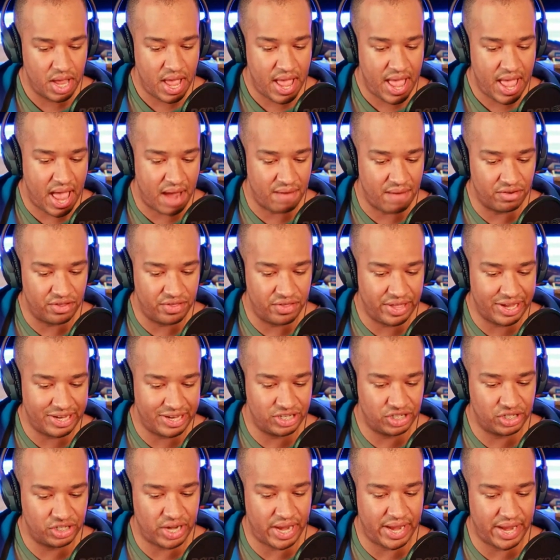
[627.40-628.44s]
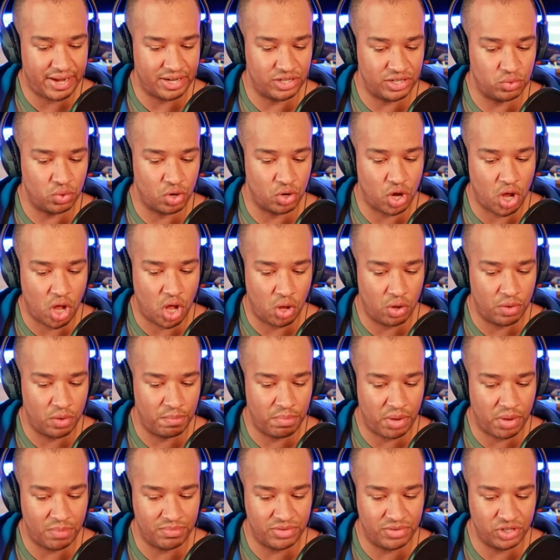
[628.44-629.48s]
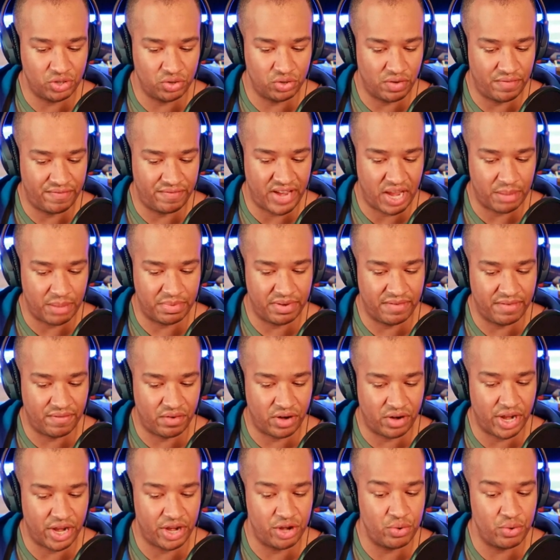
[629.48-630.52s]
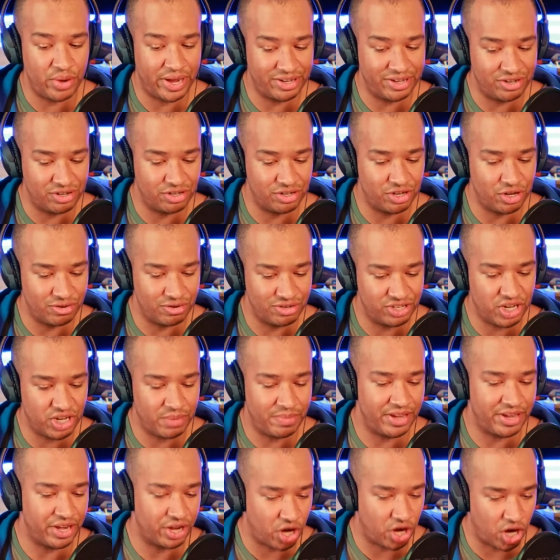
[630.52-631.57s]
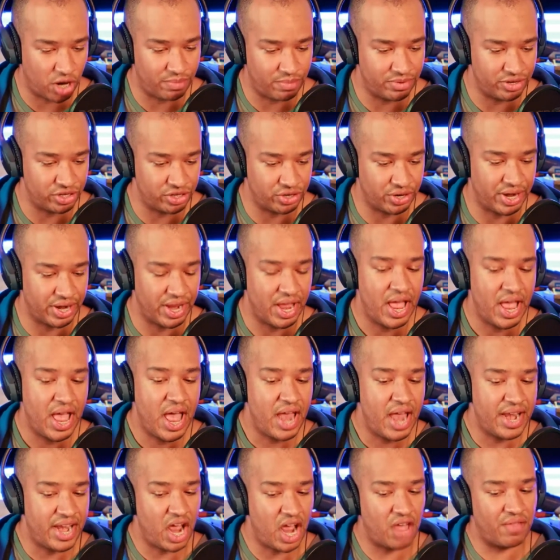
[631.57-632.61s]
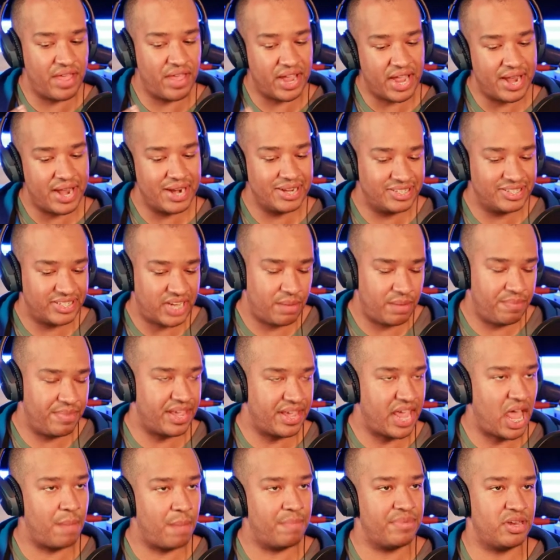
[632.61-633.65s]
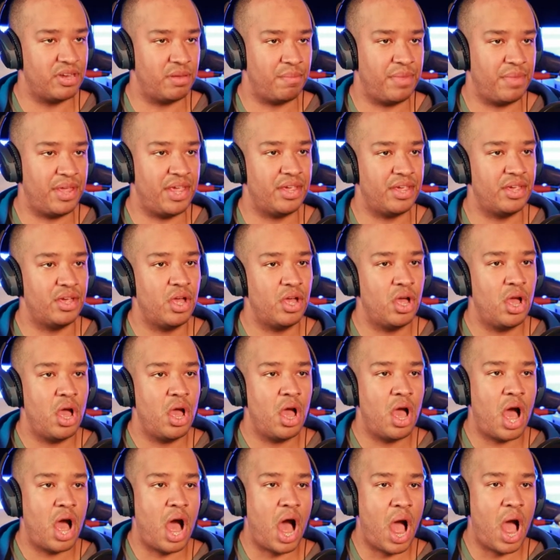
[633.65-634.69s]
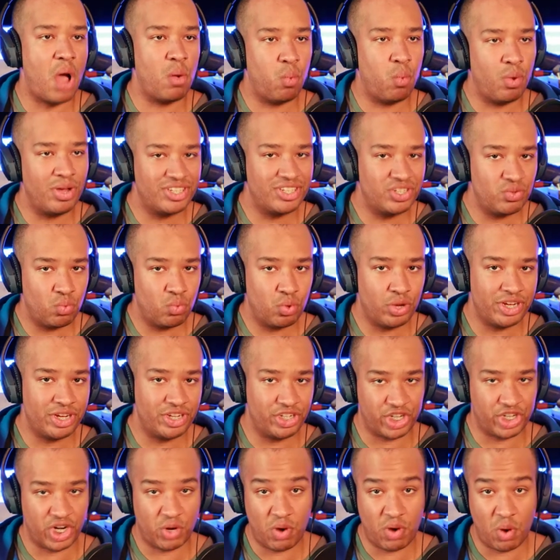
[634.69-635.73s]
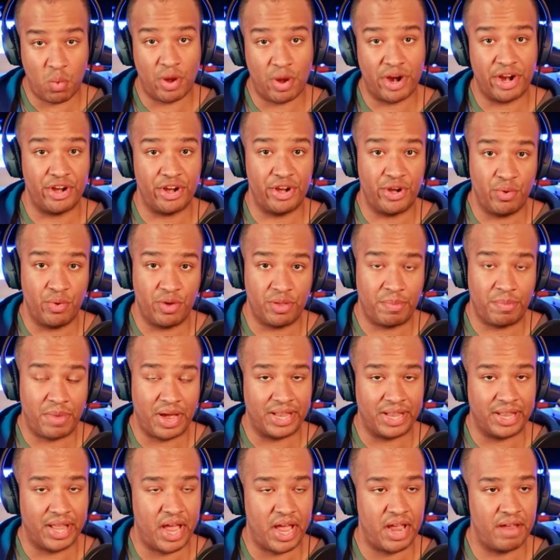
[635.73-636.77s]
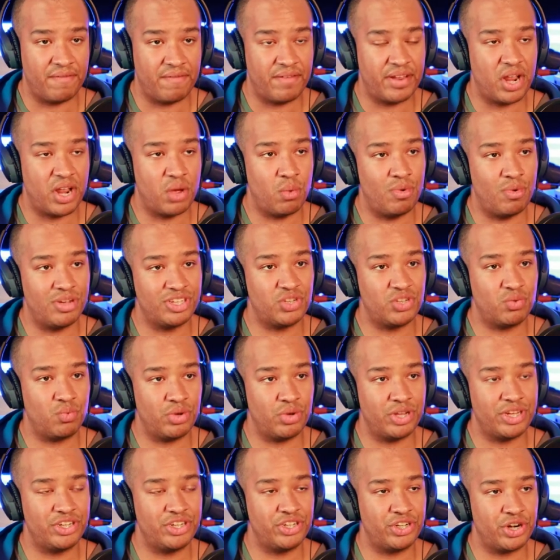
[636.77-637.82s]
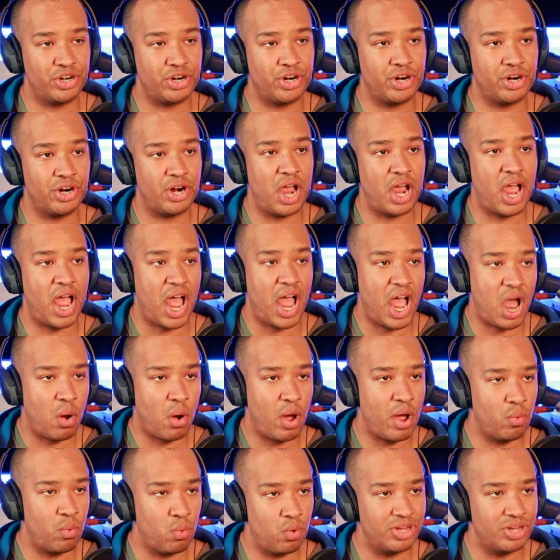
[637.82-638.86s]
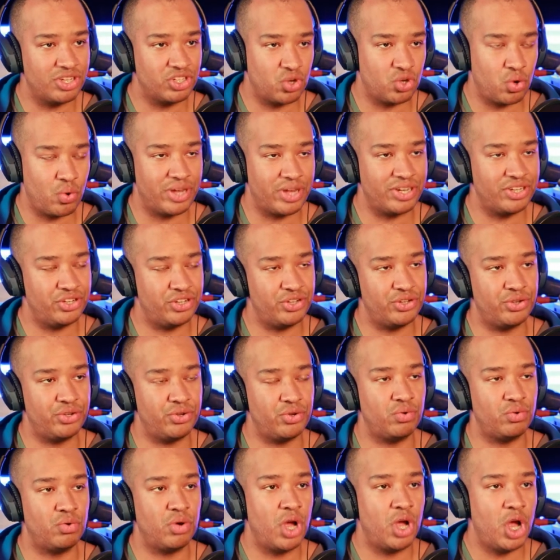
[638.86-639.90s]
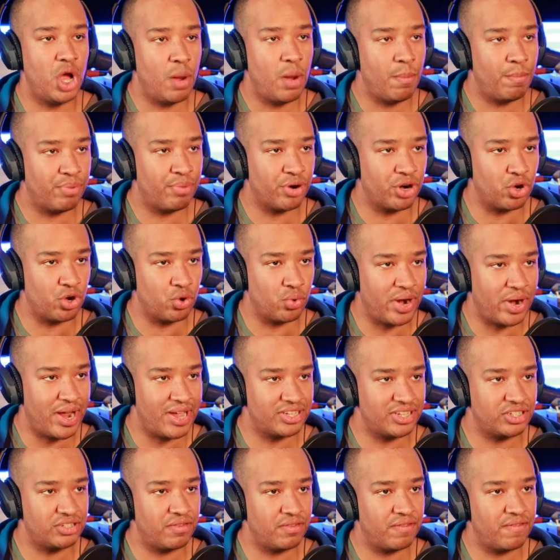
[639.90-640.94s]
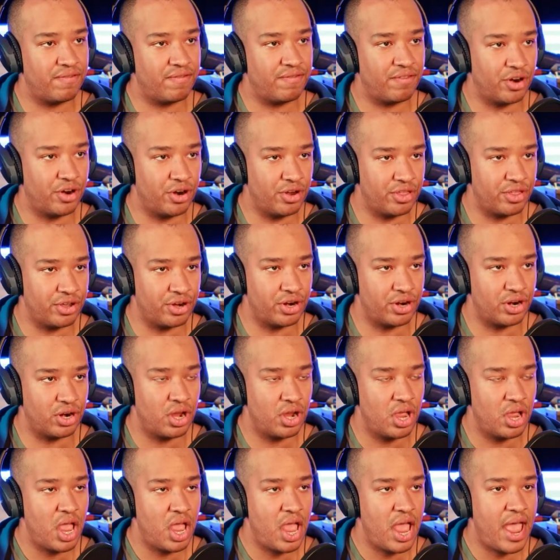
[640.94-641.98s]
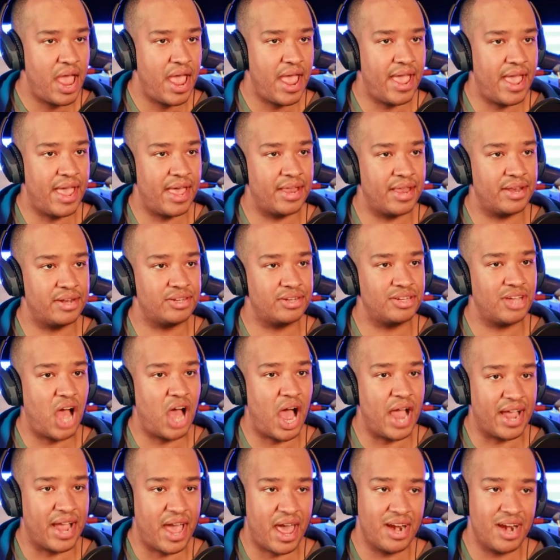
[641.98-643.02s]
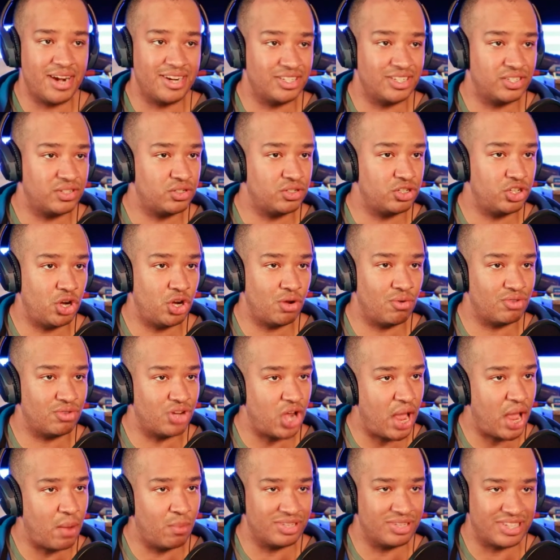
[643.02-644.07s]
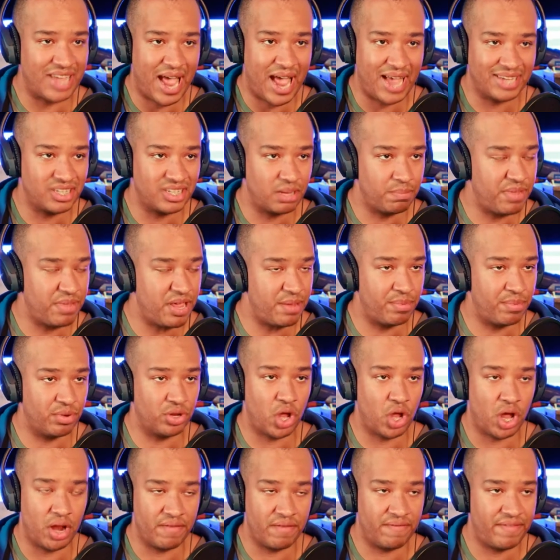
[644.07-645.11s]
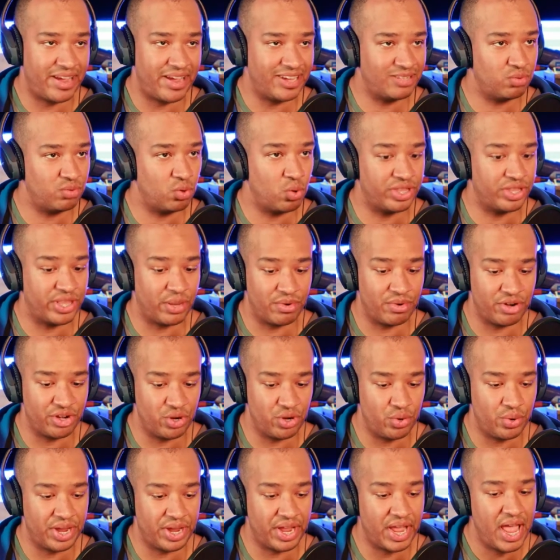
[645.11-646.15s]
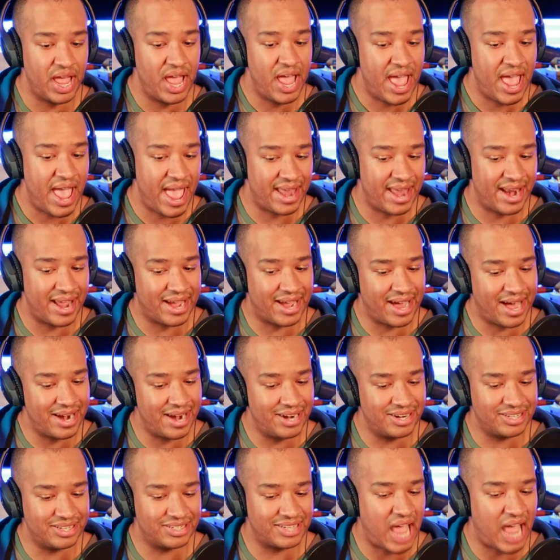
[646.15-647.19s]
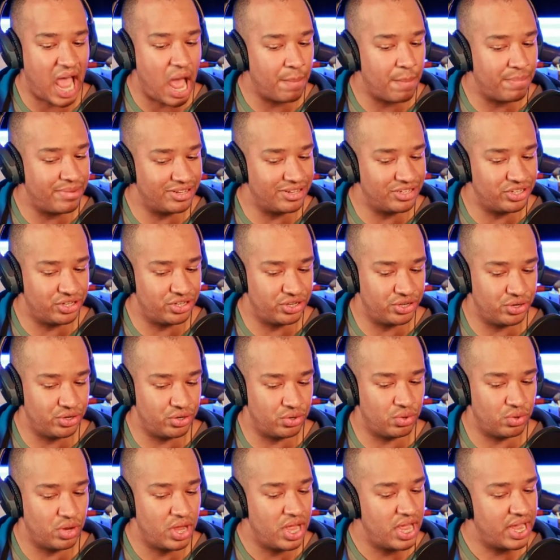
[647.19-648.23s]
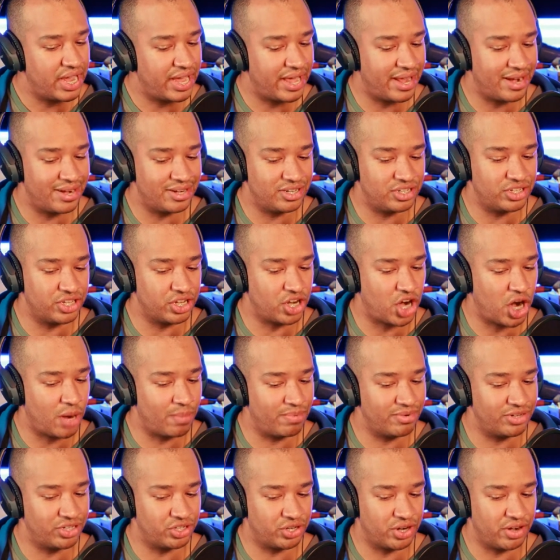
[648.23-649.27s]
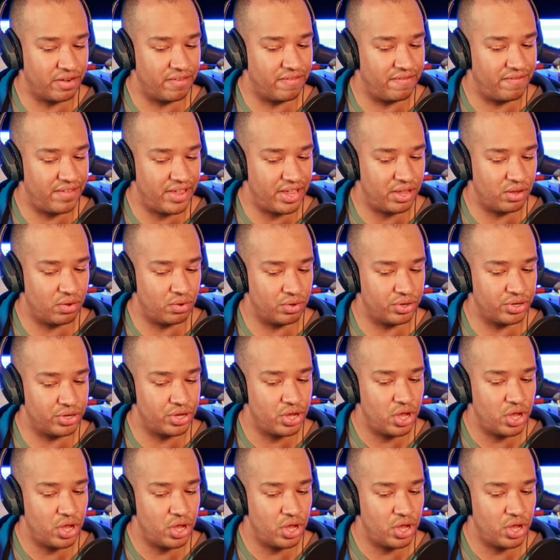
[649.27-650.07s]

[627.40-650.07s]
Everything has changed when Colin bumped into a family friend who introduced him into carpentry. Now, that kind of same thing happened to me. I wasn't really sure what I wanted to do with my life, and I wasn't really sure how I was going to progress further. And I kind of just, you know, was asking people on Facebook what they were doing, and I kind of just happened to get into the carpentry field,